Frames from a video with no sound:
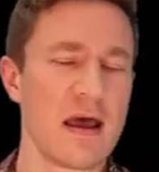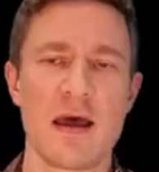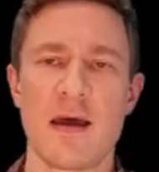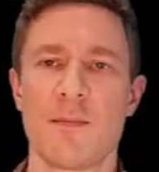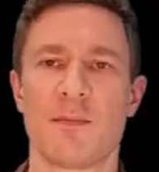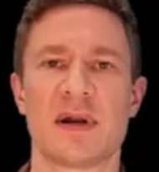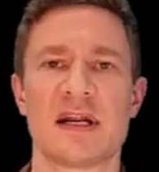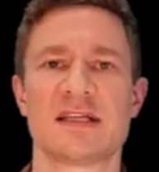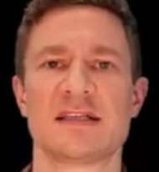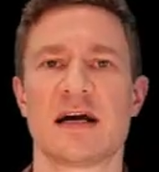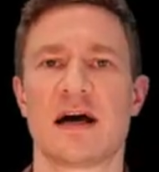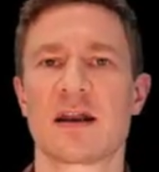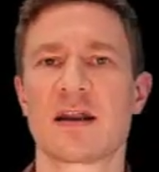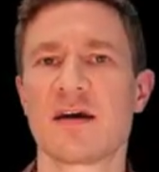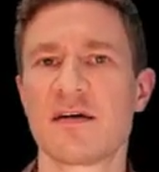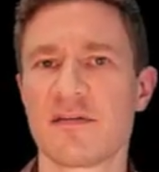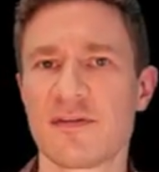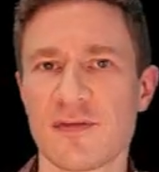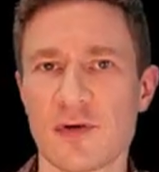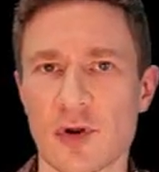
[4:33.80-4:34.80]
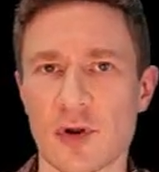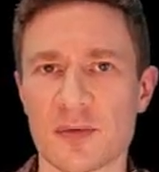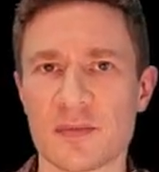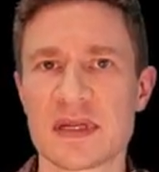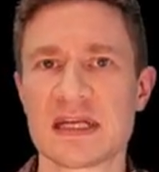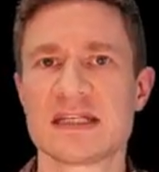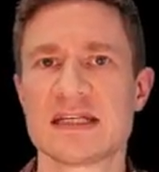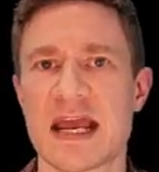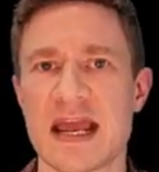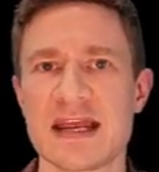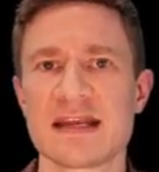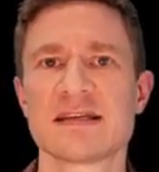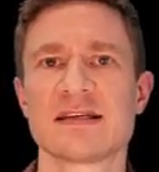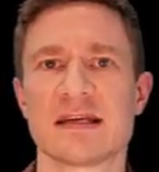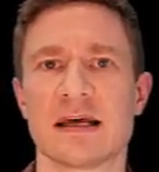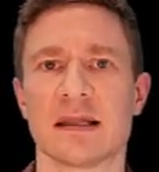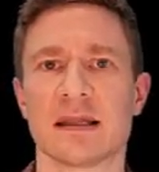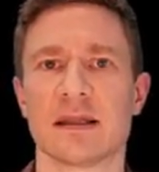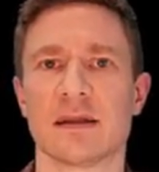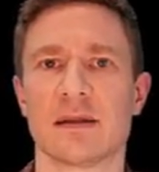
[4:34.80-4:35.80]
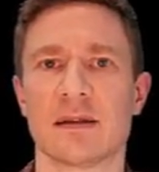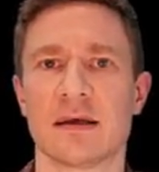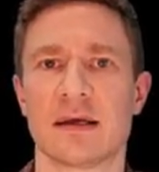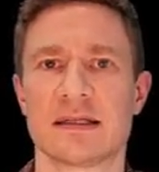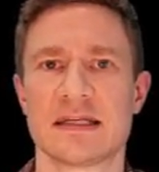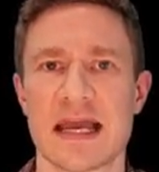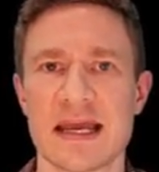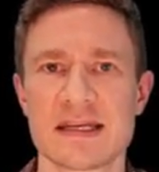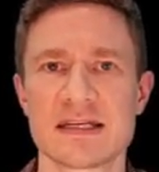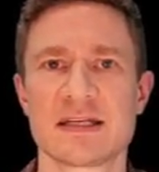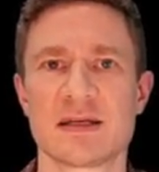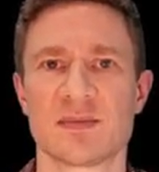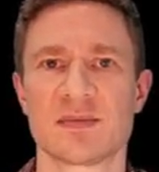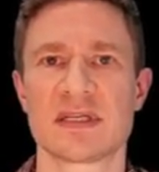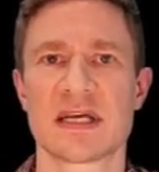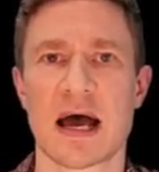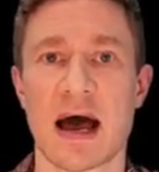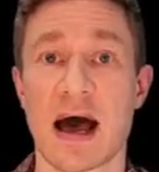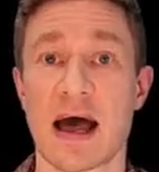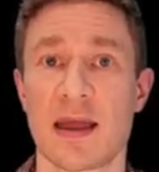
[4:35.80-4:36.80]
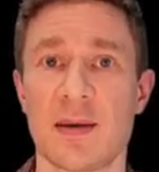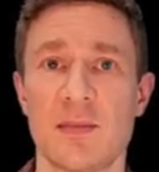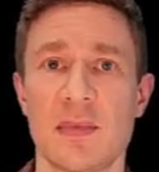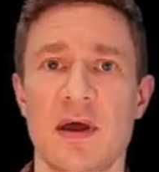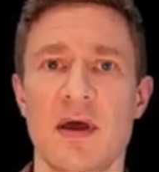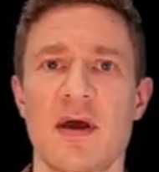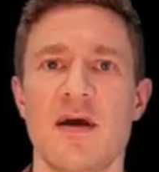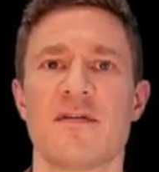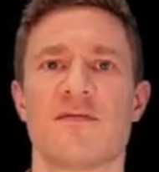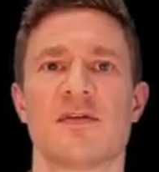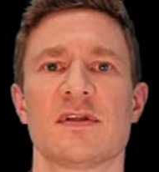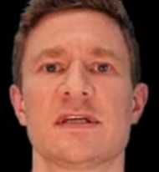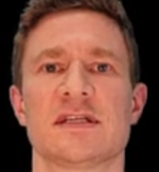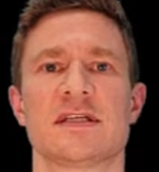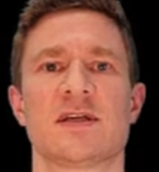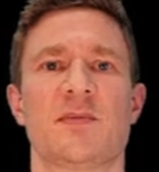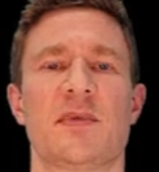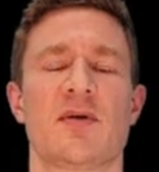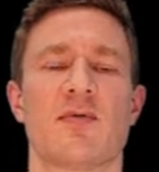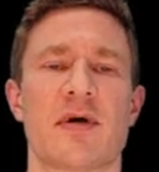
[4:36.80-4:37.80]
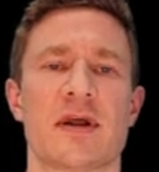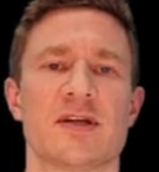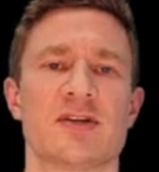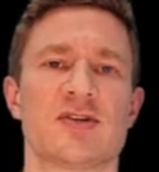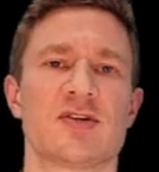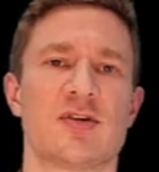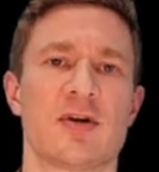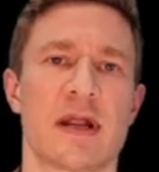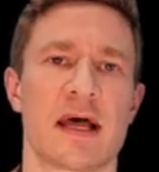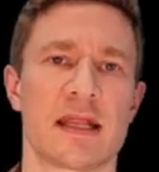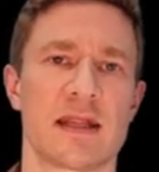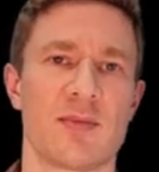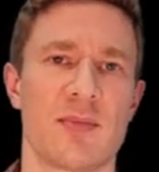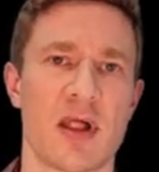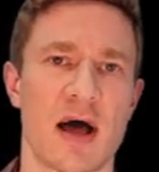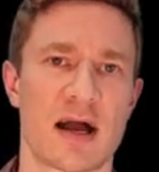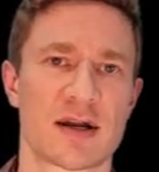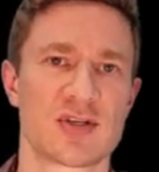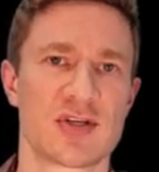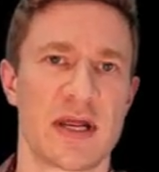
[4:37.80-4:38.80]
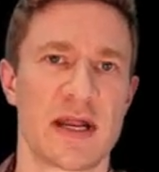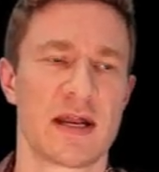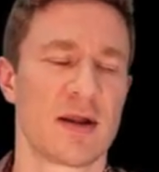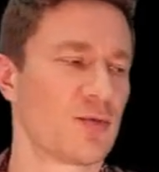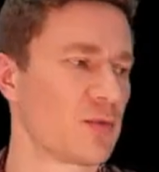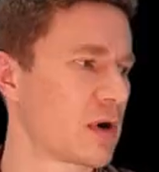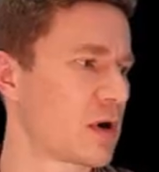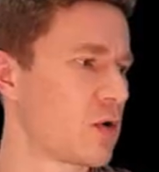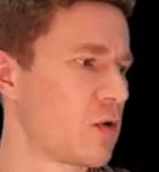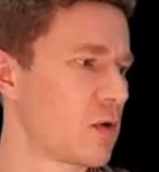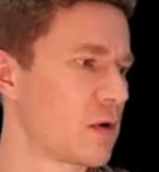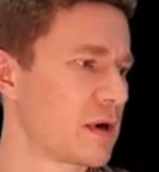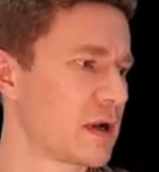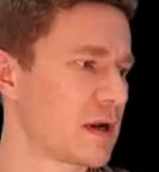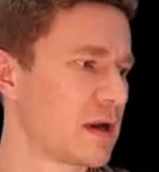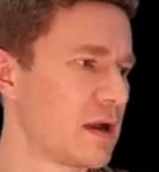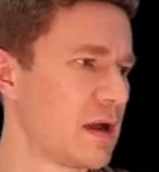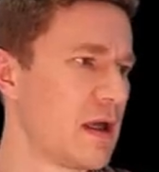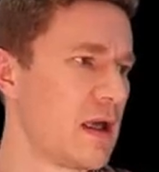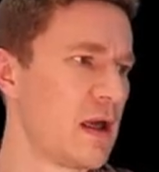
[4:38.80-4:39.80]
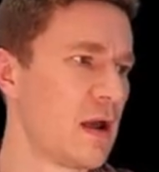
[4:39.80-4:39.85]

but it's unconfirmed. It takes a takes some time for this to be registered on the blockchain and recorded.